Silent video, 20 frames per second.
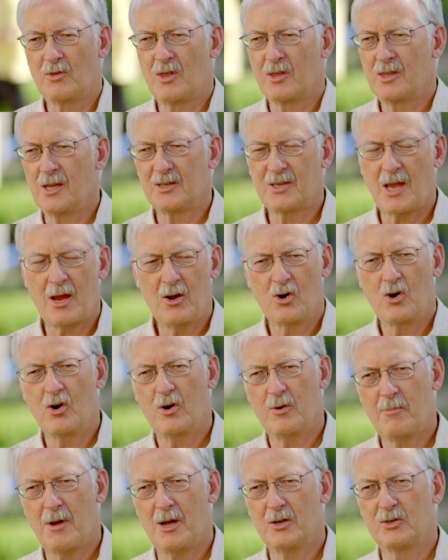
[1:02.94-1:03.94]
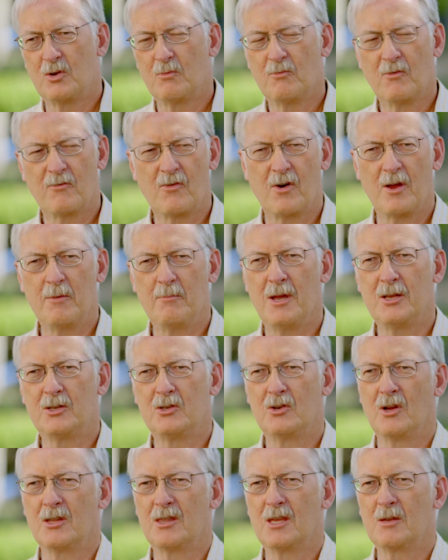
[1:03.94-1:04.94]
The thing is, I heard about you before I met
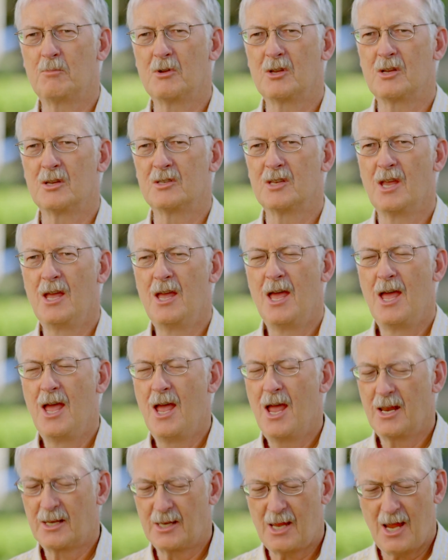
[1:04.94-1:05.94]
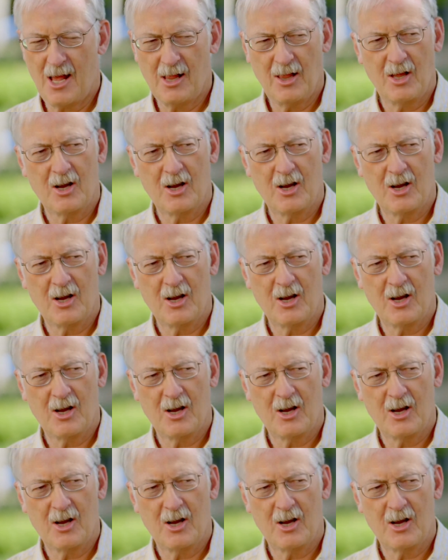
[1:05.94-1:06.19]
you, I think, because at Cal